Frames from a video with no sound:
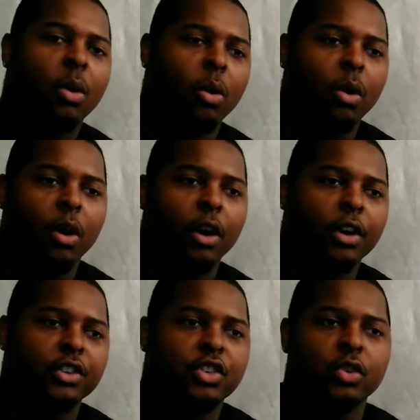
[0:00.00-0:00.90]

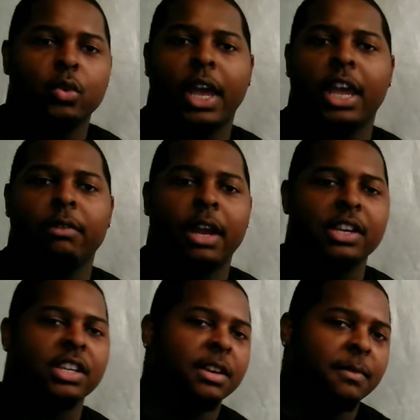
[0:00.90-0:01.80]
or to a
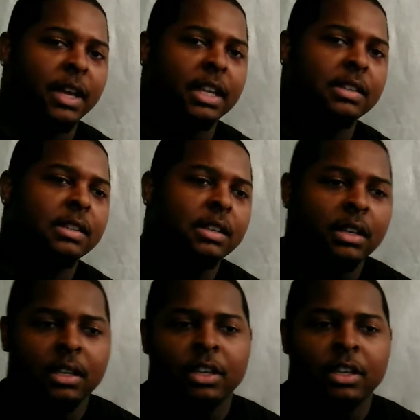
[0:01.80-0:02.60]
racing event